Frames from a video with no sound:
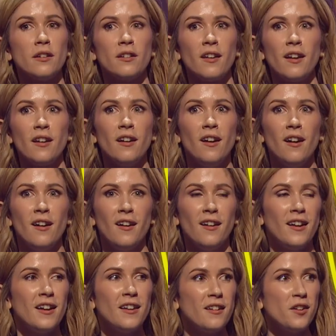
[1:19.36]
It's like,
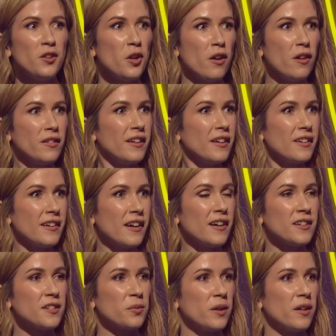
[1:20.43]
the other day,
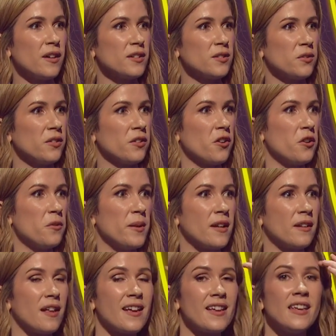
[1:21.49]
I swear I saw a girl
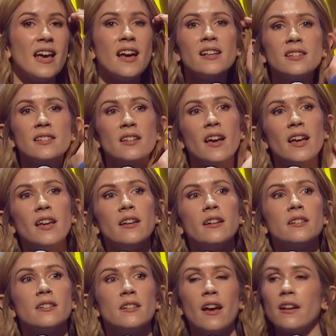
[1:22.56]
being like, yes, I hit
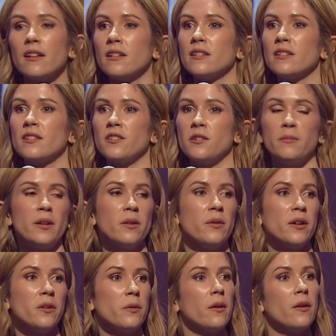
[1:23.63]
a cyclist on my
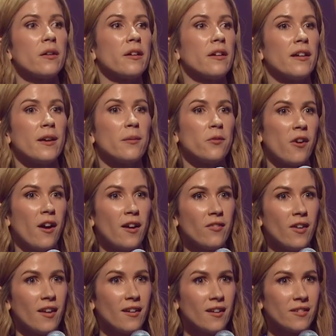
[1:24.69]
way to work and kept
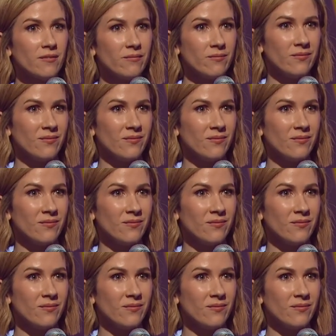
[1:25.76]
driving.